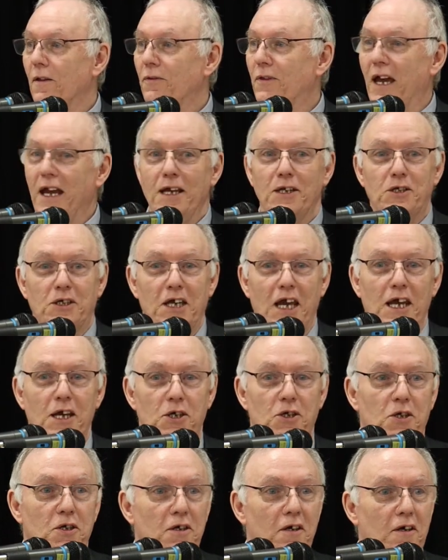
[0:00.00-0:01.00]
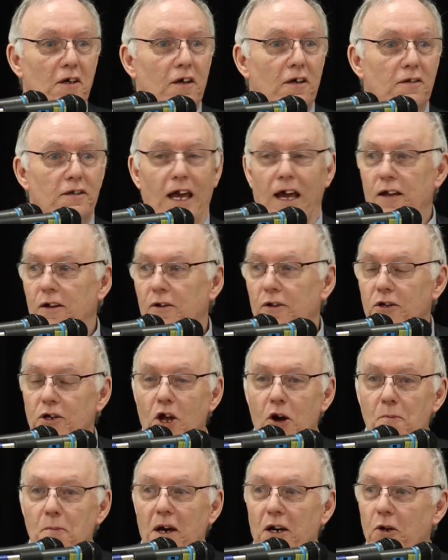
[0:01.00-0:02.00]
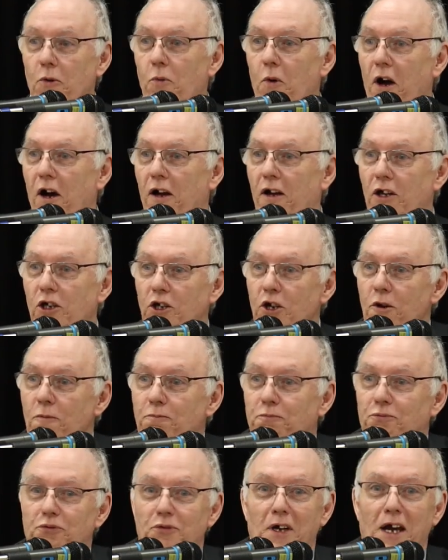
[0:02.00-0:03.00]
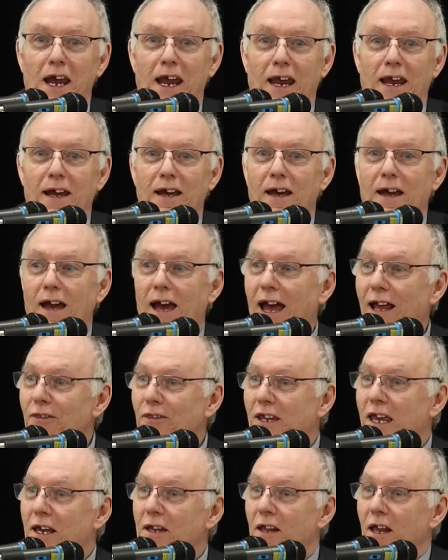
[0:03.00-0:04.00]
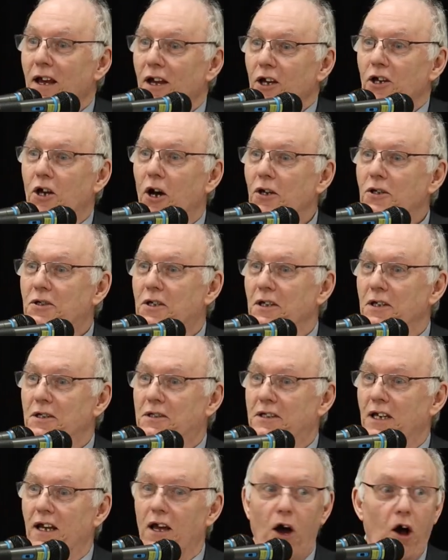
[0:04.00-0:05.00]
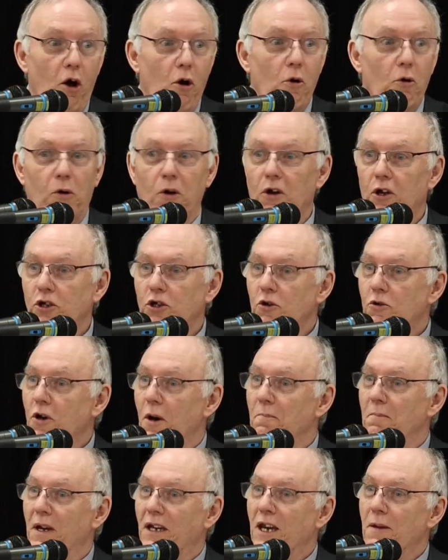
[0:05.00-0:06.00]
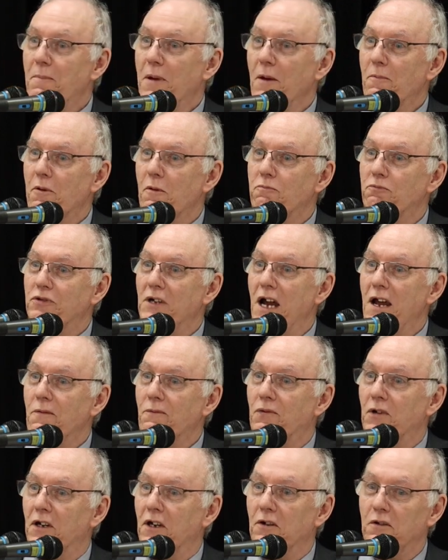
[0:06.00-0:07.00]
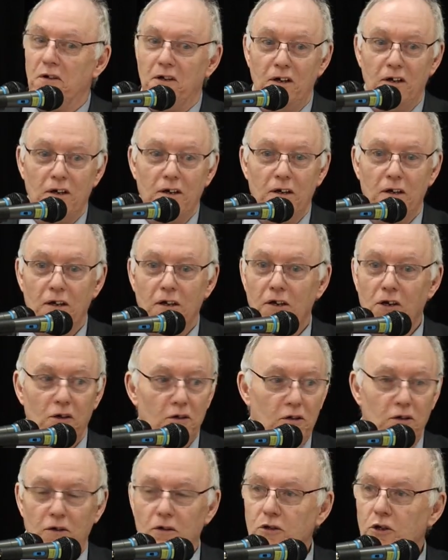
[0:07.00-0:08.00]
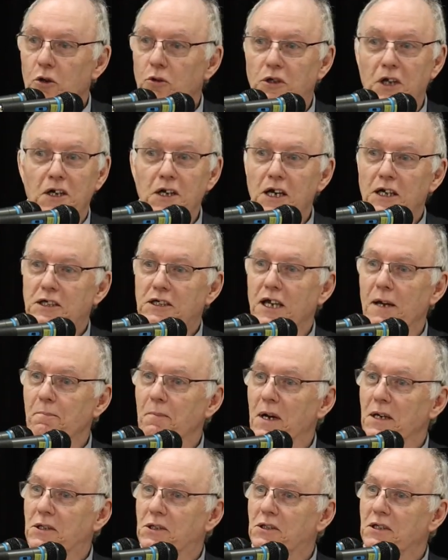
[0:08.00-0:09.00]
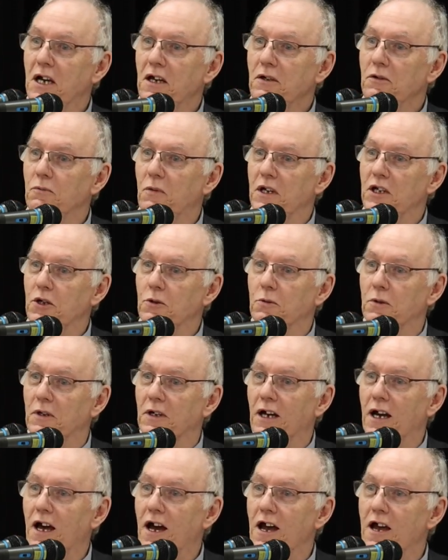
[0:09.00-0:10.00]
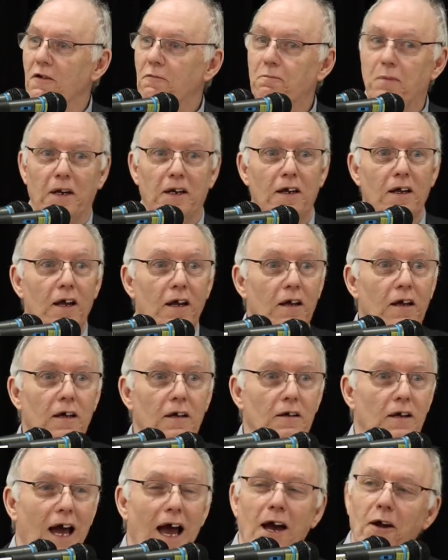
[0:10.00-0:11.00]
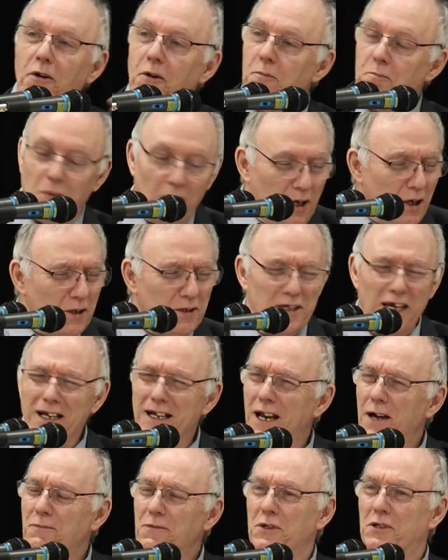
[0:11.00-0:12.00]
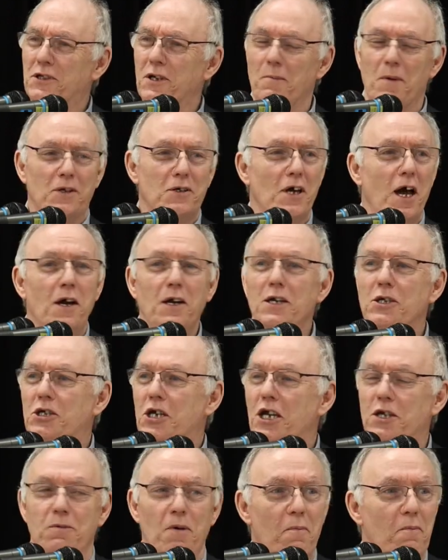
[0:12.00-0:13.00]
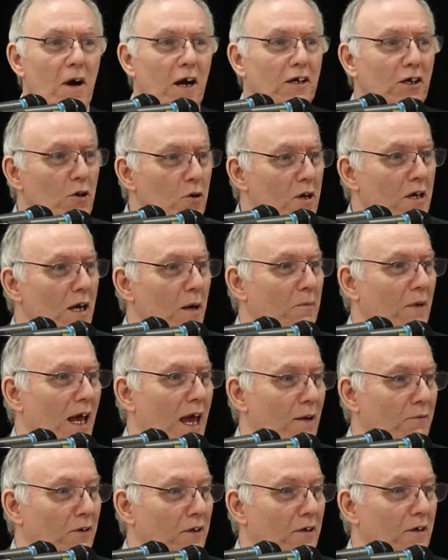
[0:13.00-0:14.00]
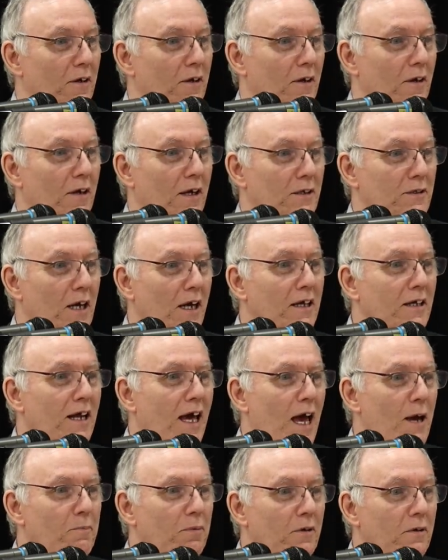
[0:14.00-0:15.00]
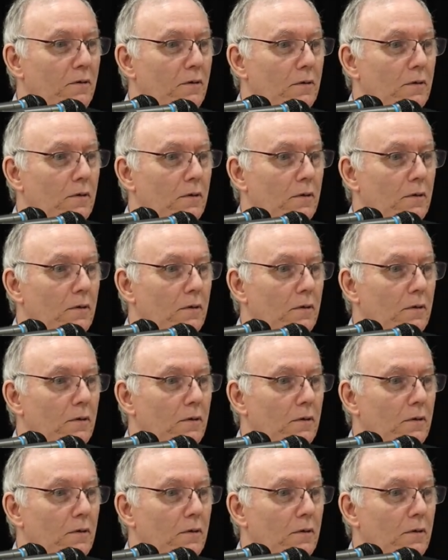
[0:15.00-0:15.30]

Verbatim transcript: They teach that no matter what, you pray and get, God's going to say, Oh, you got many people praying for you. You didn't accept my son when you were alive, but of, because they love you so much, I'm going to change my mind and you can come to heaven. Is that going to happen?